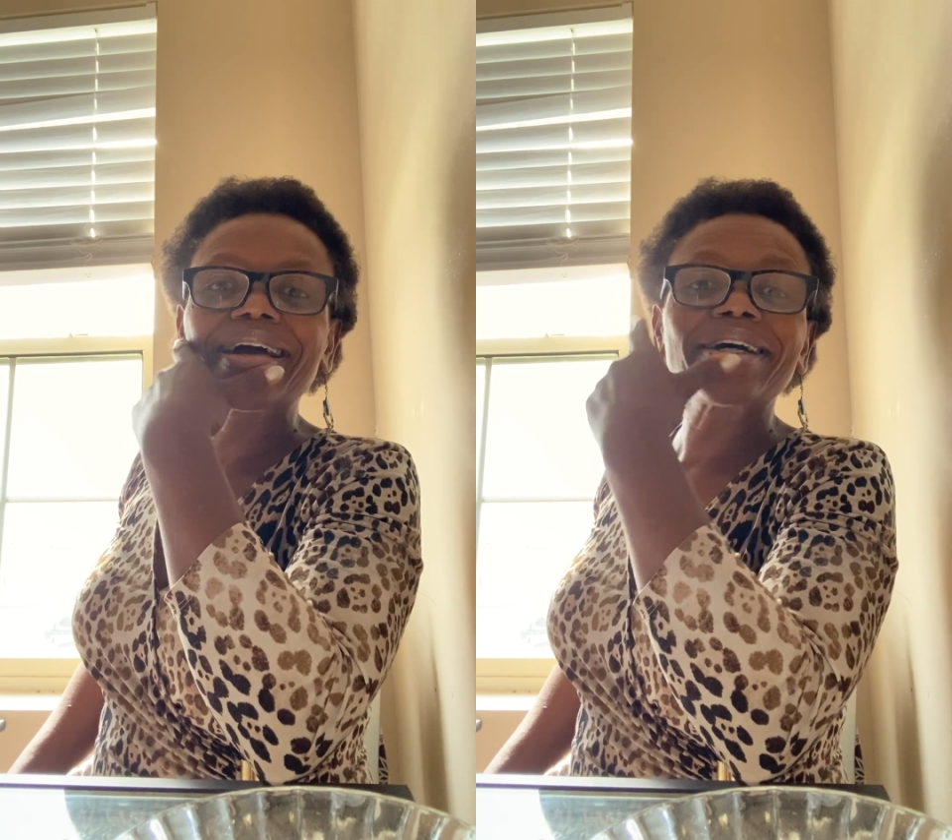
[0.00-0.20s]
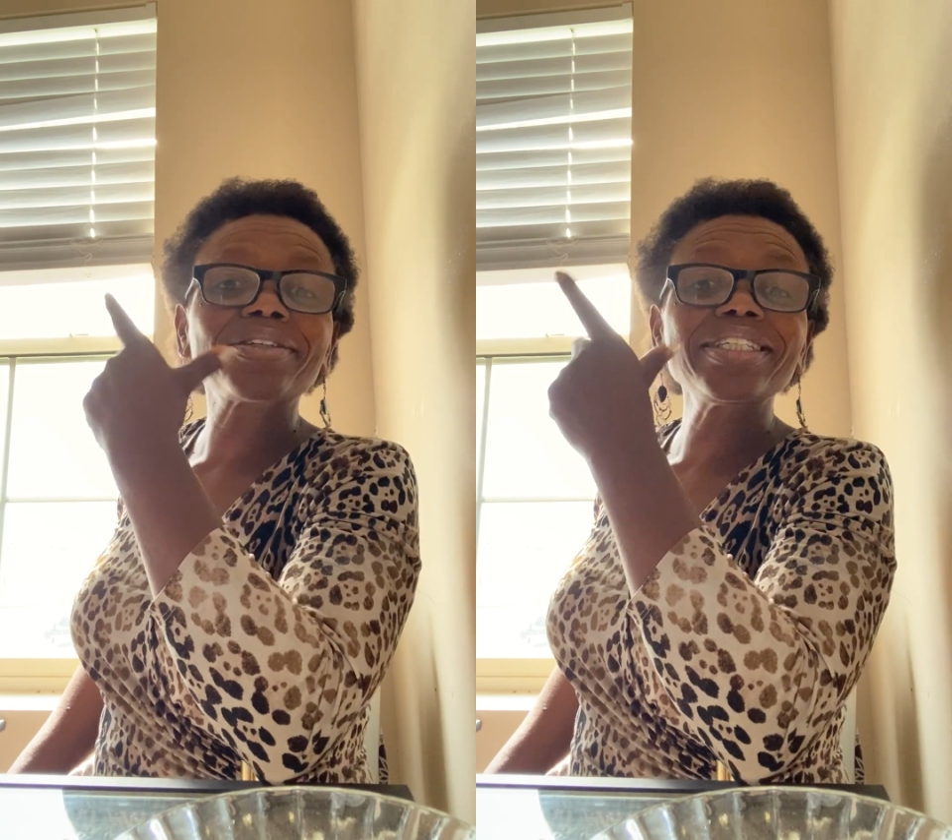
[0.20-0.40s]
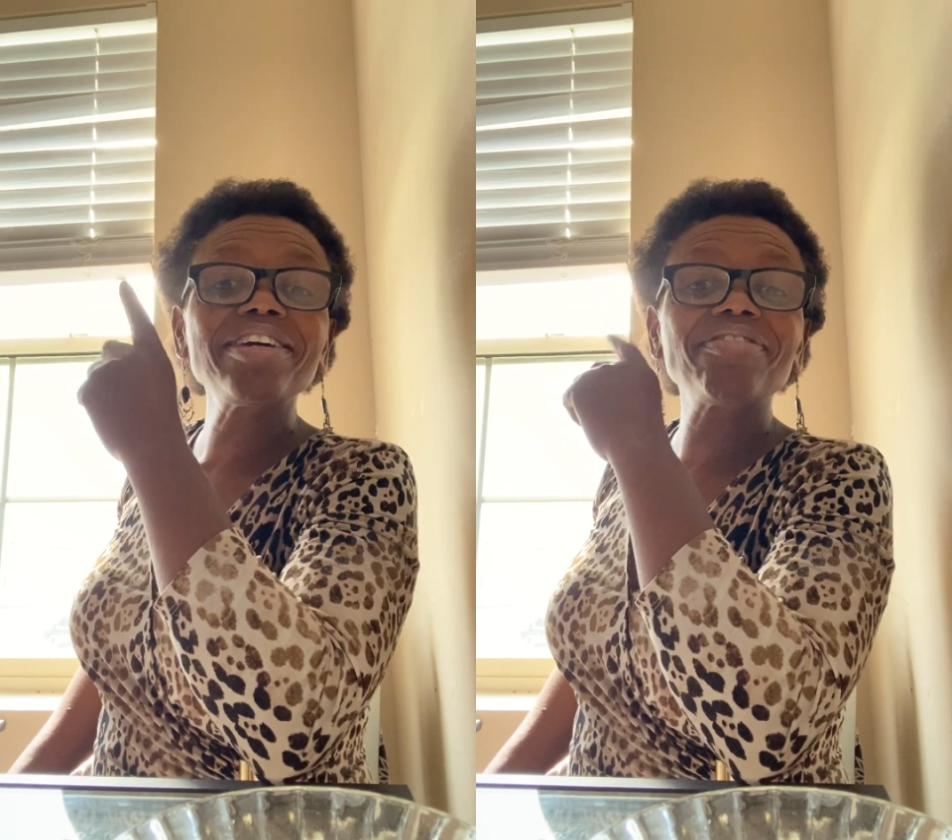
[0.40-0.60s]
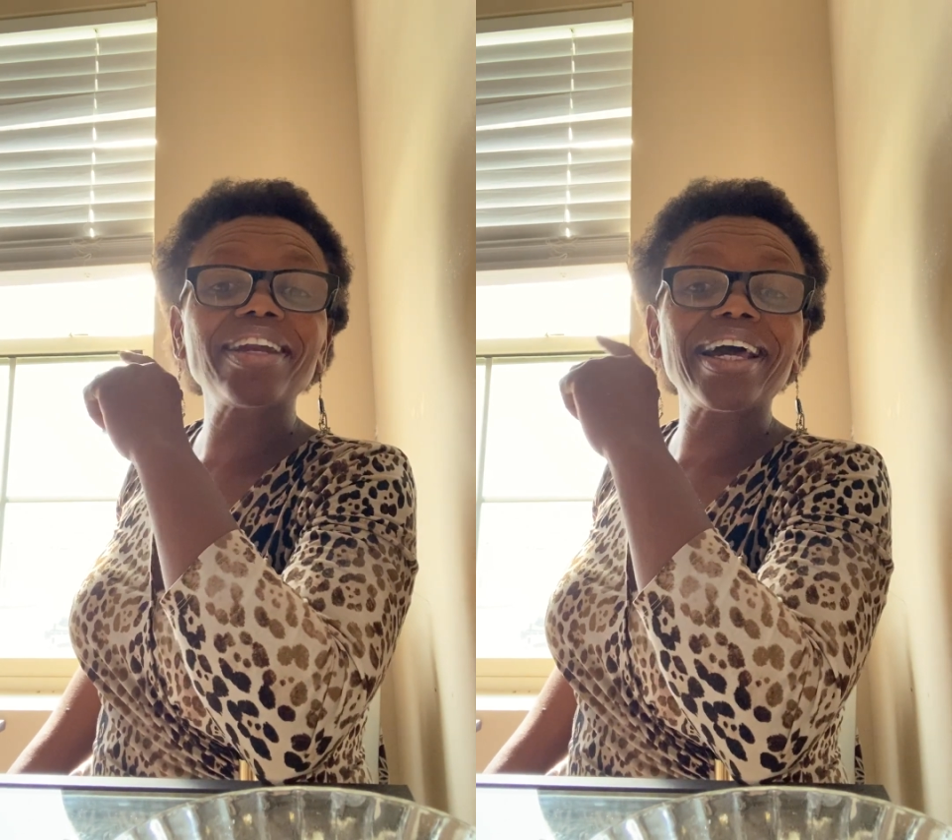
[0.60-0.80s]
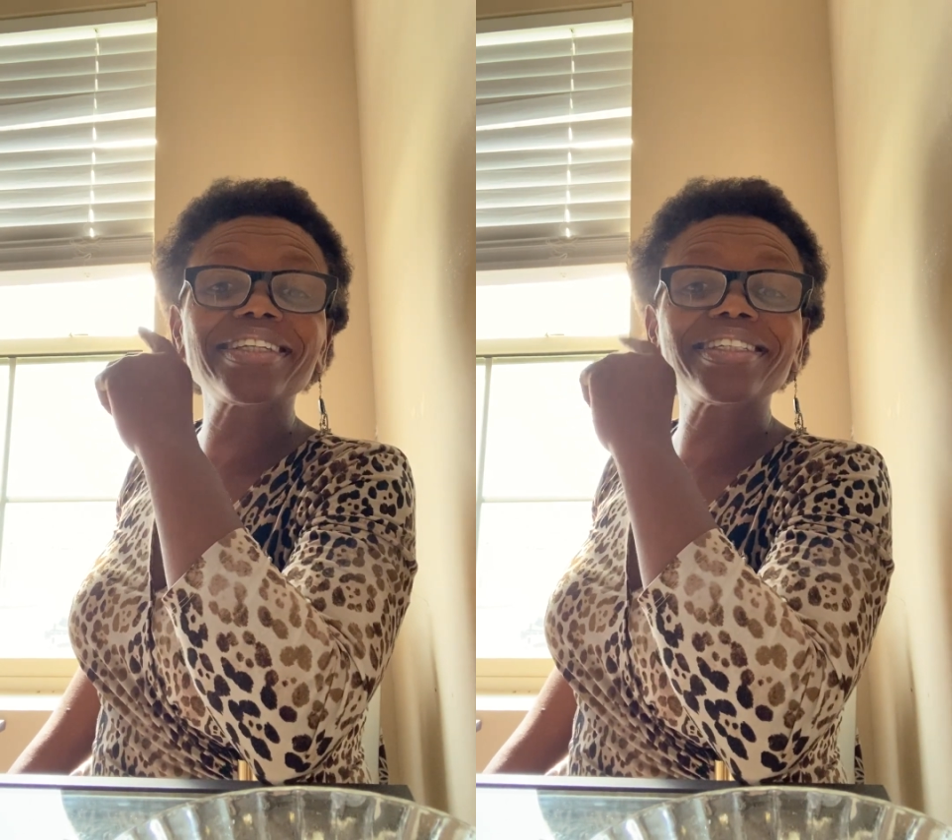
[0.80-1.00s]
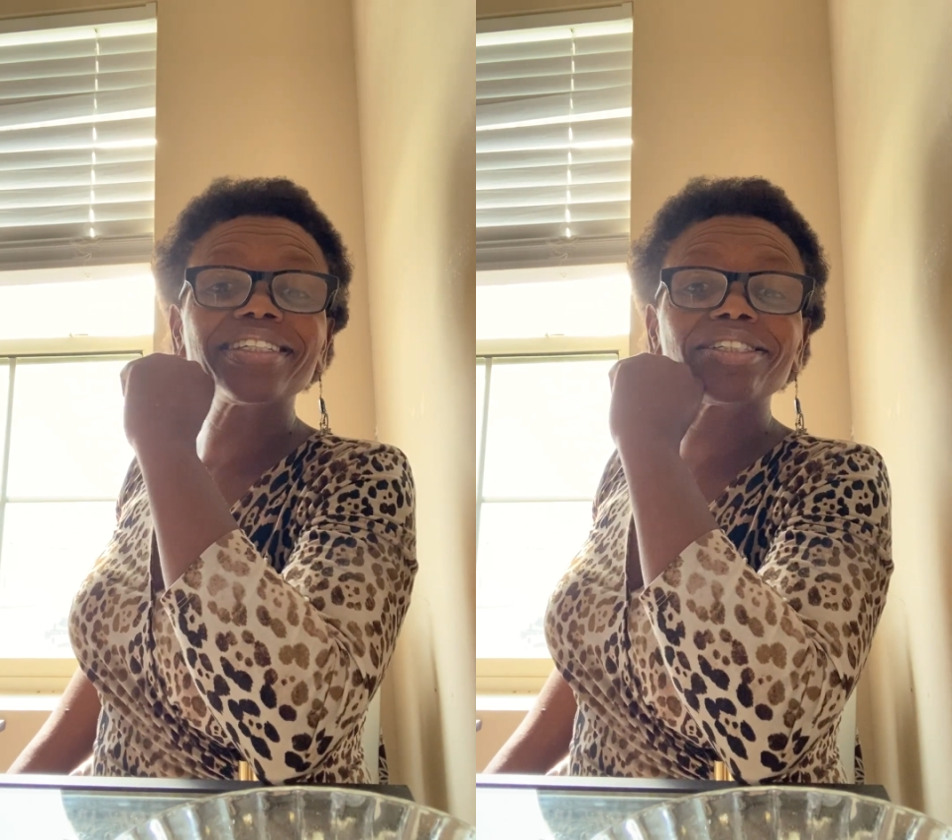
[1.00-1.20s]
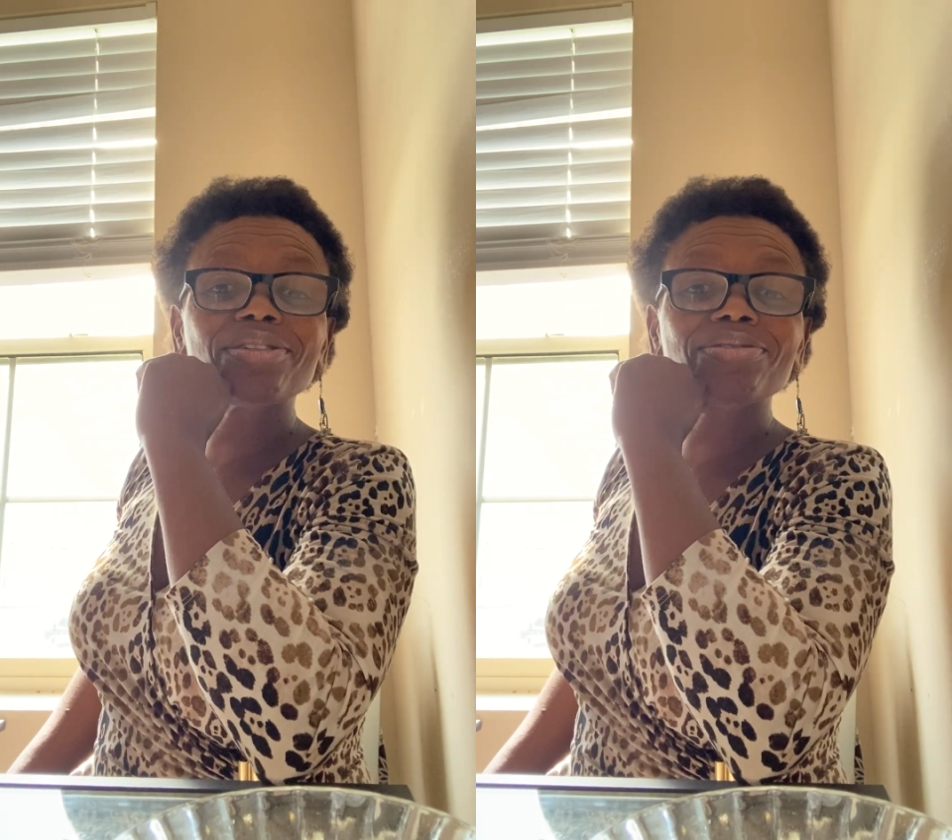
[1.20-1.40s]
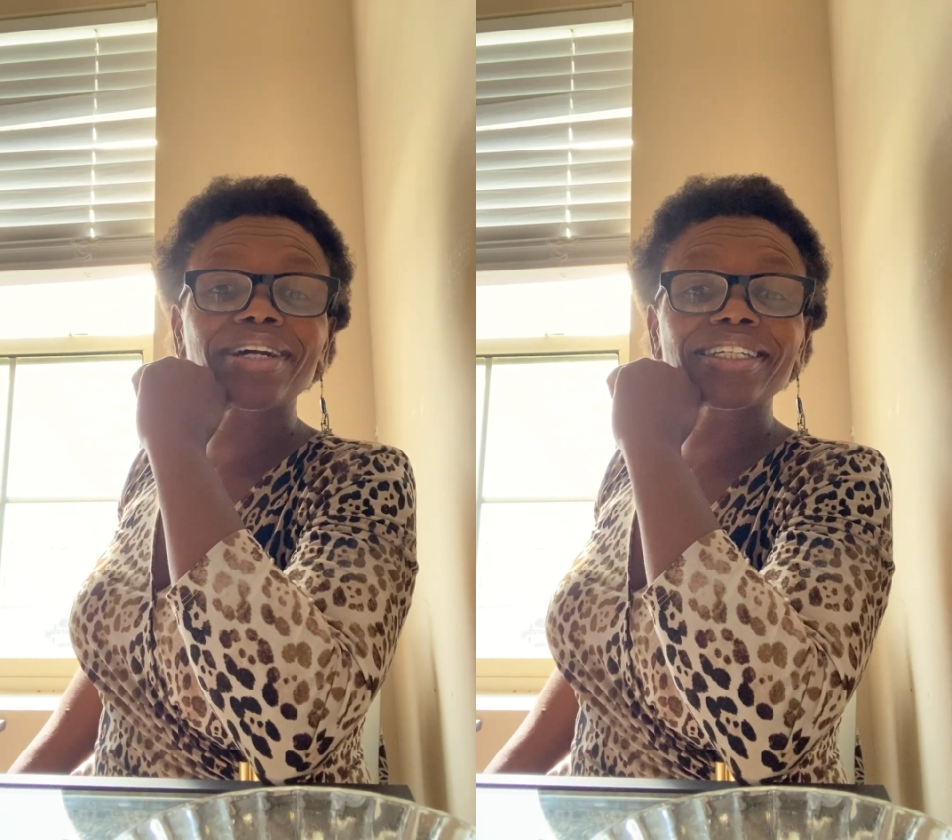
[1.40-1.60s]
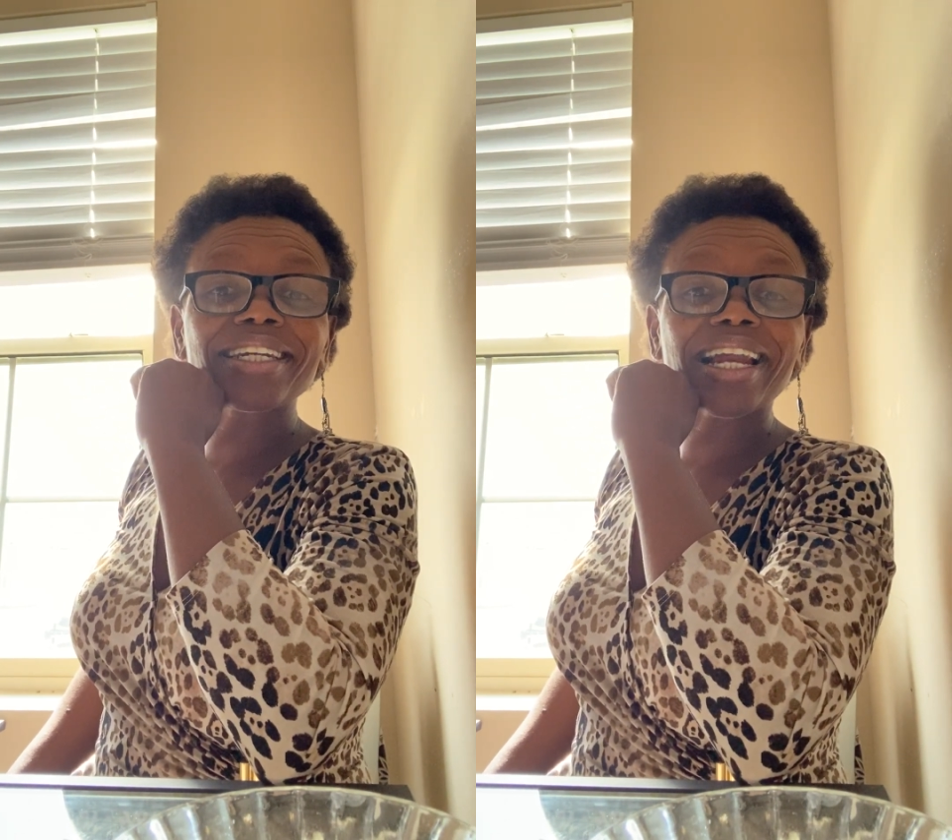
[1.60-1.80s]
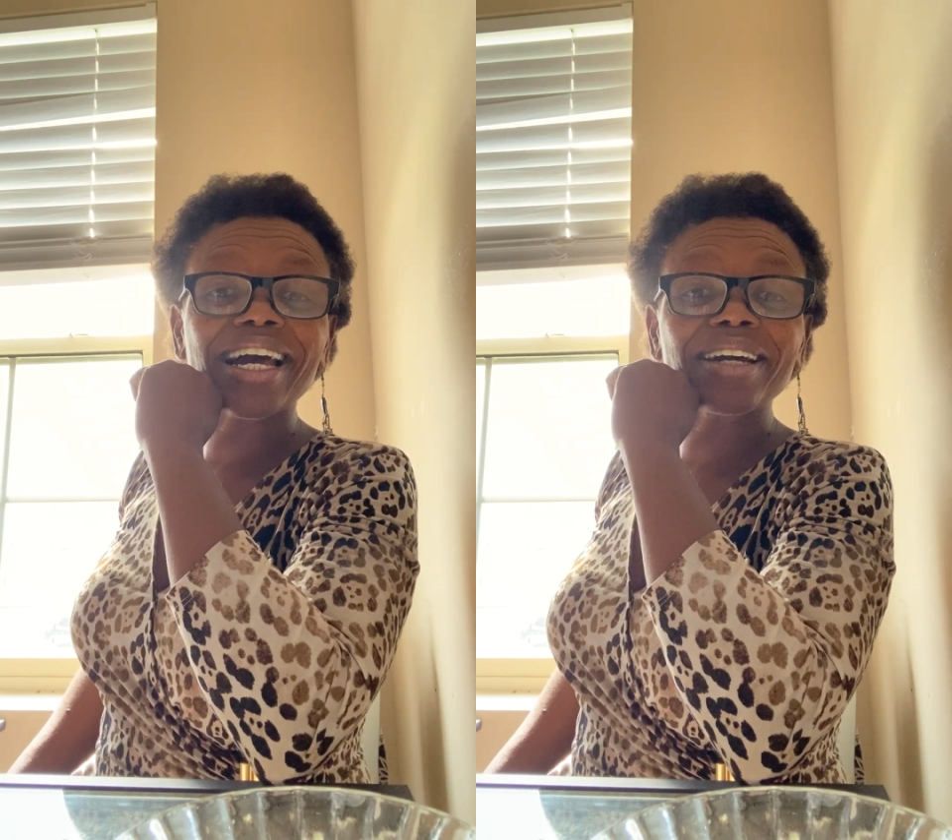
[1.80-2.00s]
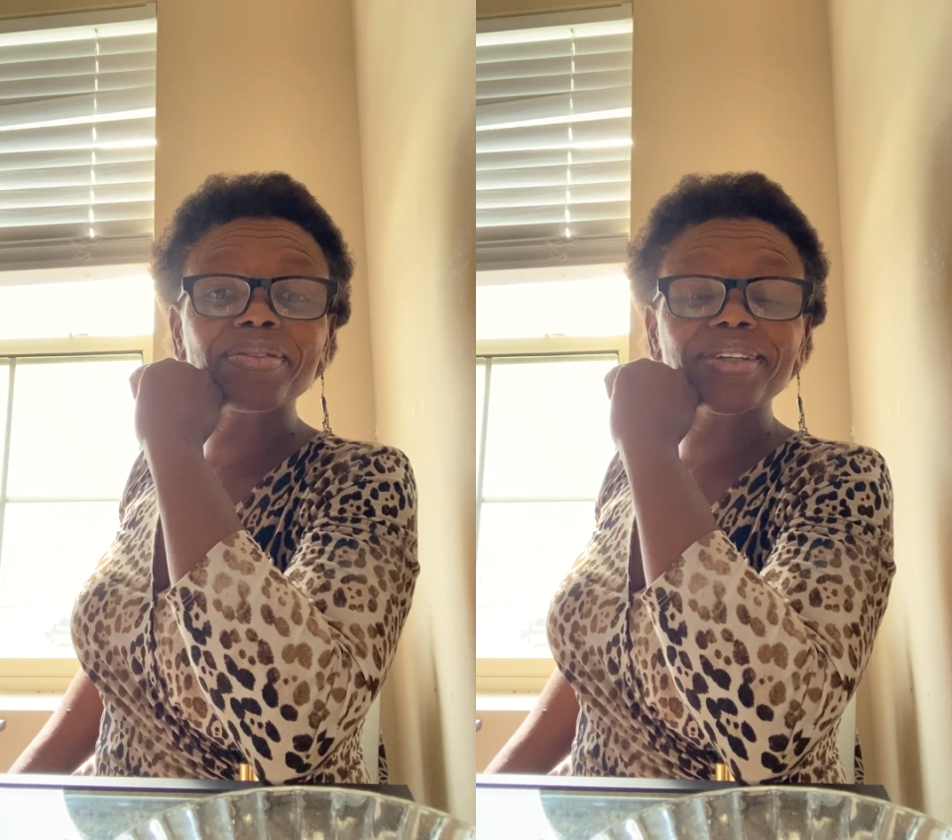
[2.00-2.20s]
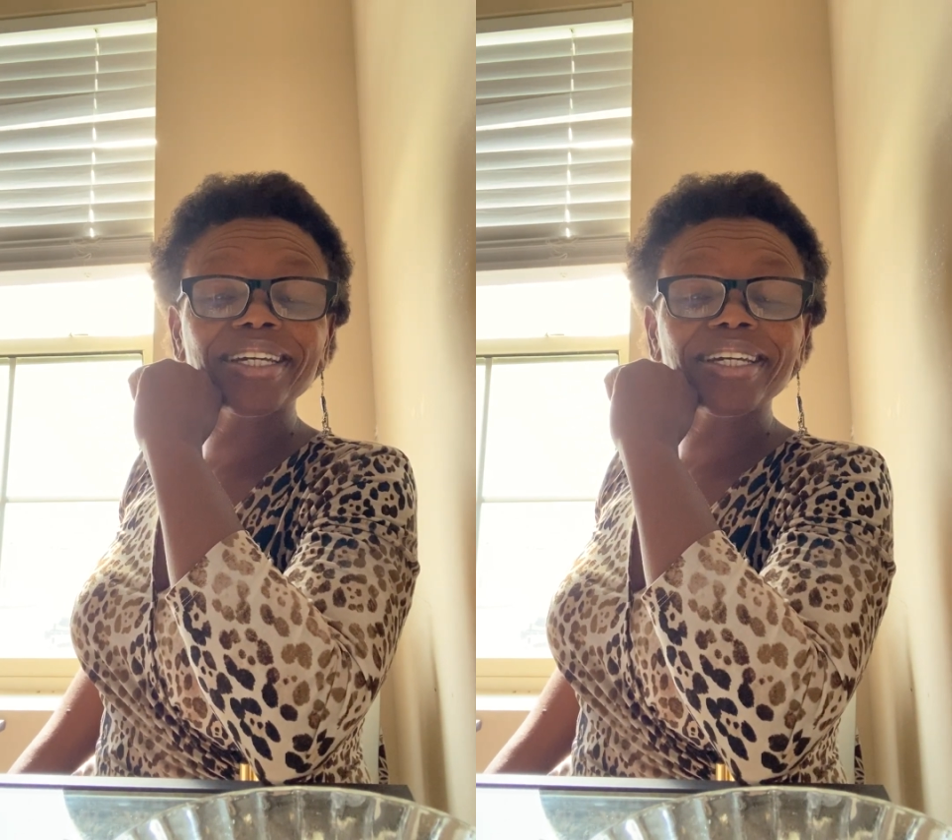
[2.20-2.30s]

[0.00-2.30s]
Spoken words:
I don't have a license to run a lab,